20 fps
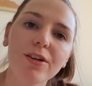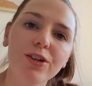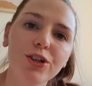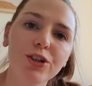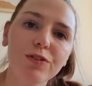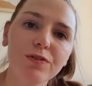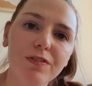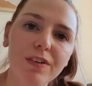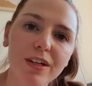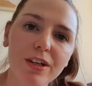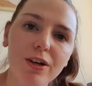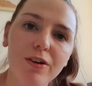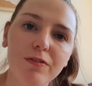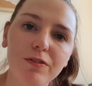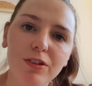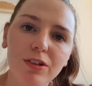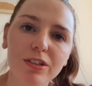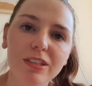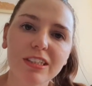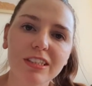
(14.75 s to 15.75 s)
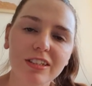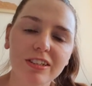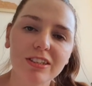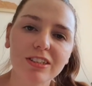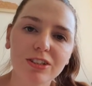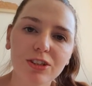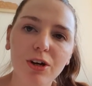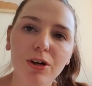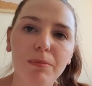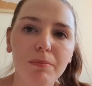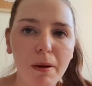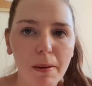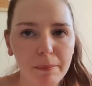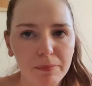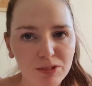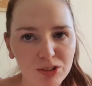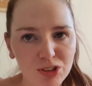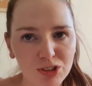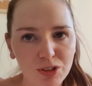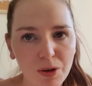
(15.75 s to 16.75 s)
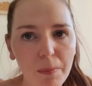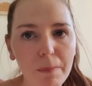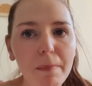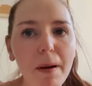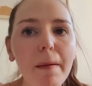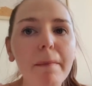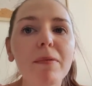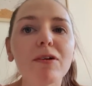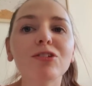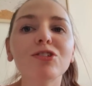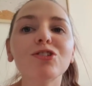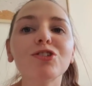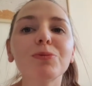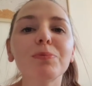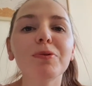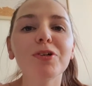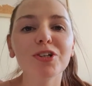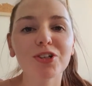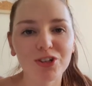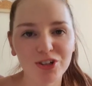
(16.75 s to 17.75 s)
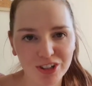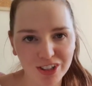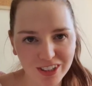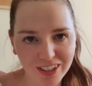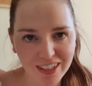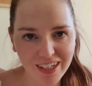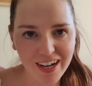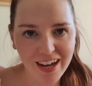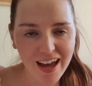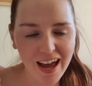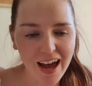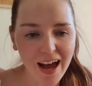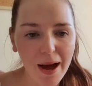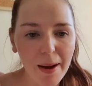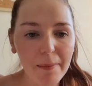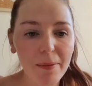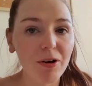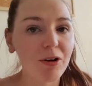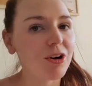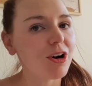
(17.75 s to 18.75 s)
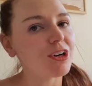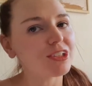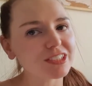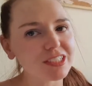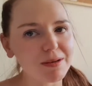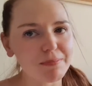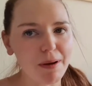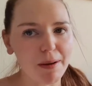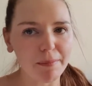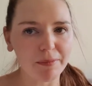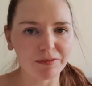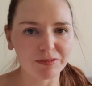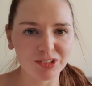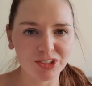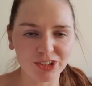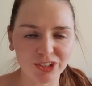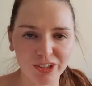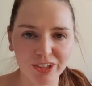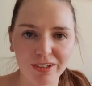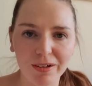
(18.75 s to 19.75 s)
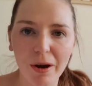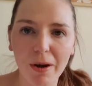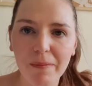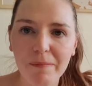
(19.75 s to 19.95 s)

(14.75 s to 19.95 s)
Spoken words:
a new video vlog series called Mum Entrepreneur, or Aussie Mum Entrepreneur.